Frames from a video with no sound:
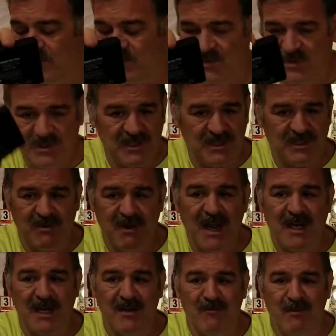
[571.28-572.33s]
Just so I
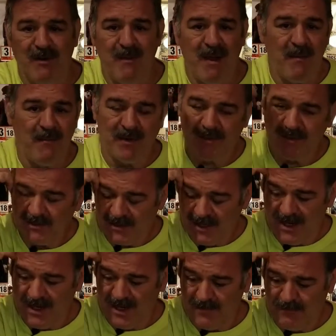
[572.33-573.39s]
can remember.
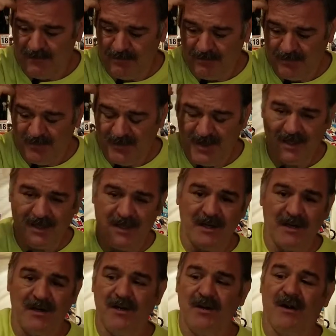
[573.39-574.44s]
You
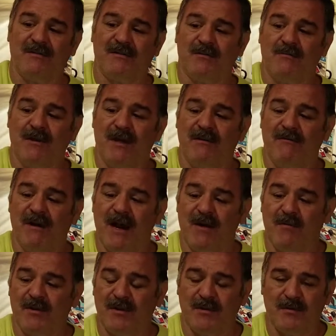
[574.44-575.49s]
know, you don't have to run
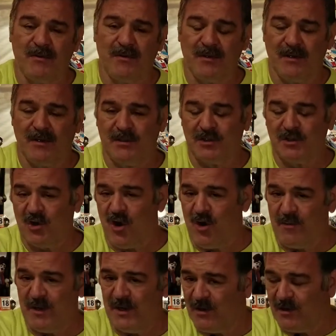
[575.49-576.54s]
around with a
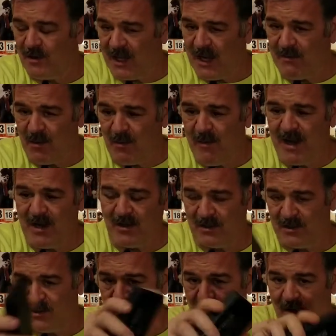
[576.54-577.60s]
Sharpie or a label maker
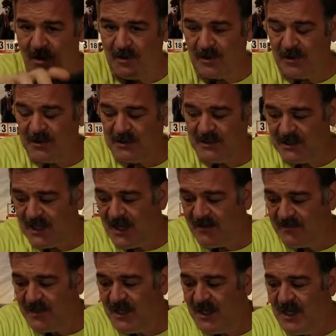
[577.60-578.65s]
to all your
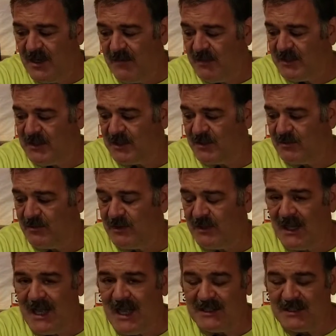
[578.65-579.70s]
stuff, but just
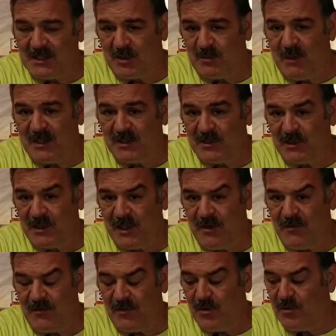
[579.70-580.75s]
realize, especially
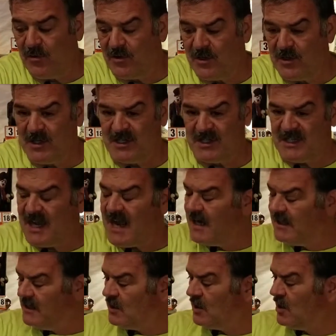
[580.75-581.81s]
if you
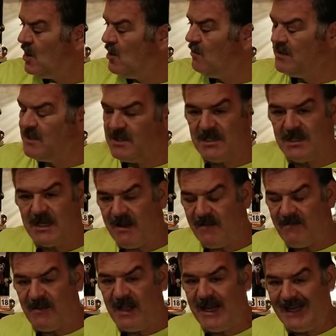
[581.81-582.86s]
decide to go with
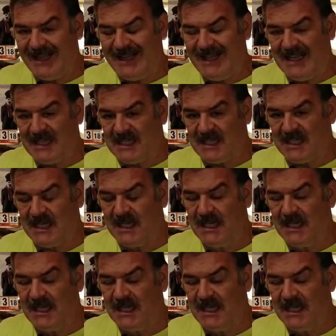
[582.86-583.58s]
stuff like this,